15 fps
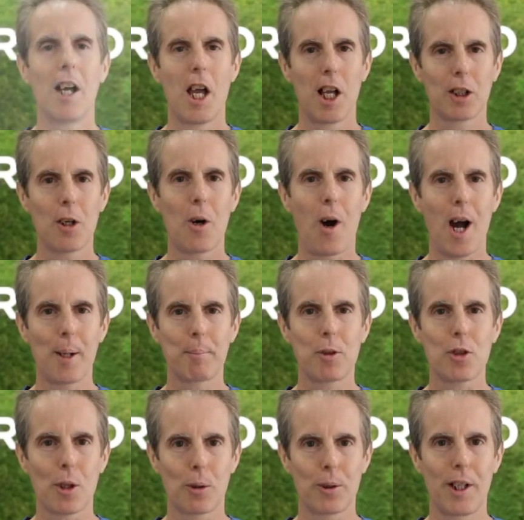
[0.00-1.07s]
Hello, I'm
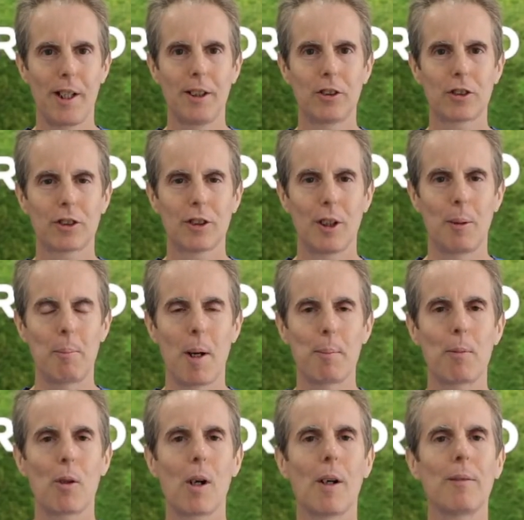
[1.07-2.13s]
Joe Yates, a
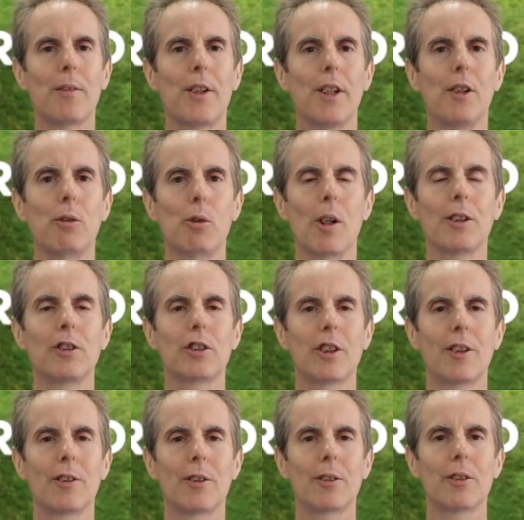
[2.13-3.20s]
member of the Run
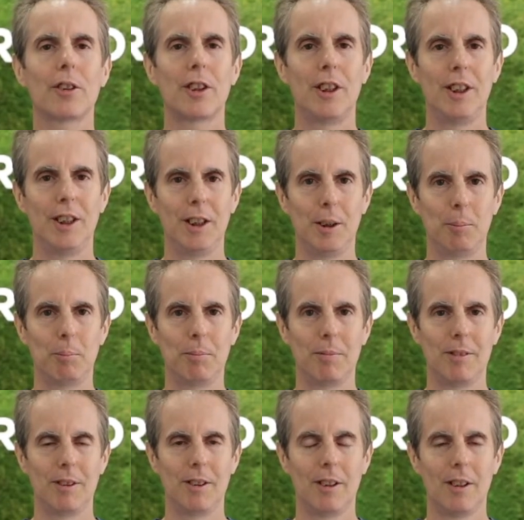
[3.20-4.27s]
Center team.
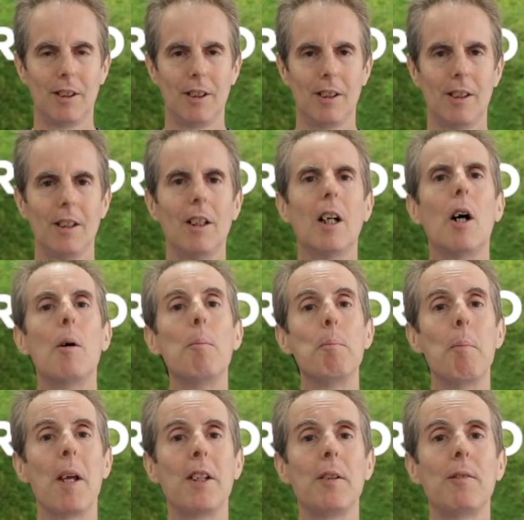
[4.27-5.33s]

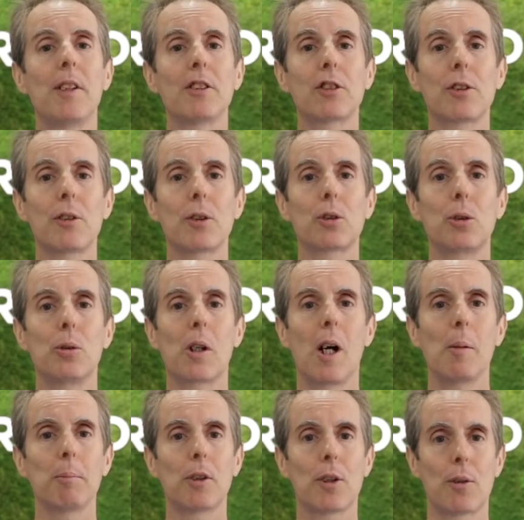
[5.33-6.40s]
Many visitors who
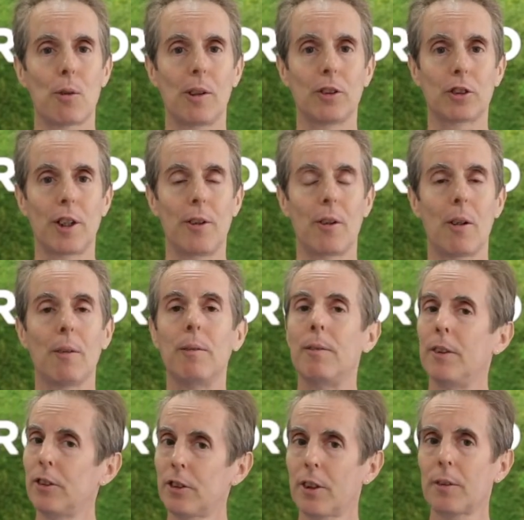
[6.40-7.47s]
come to the Run Center are
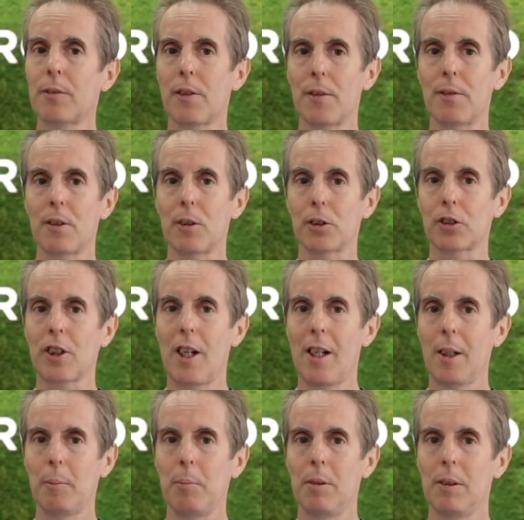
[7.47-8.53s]
visiting for the first
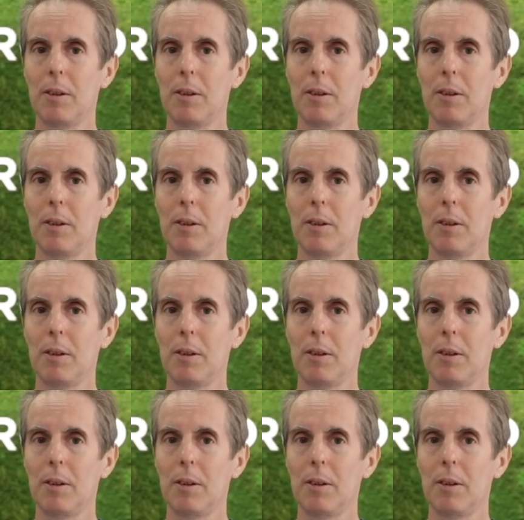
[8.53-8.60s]
time.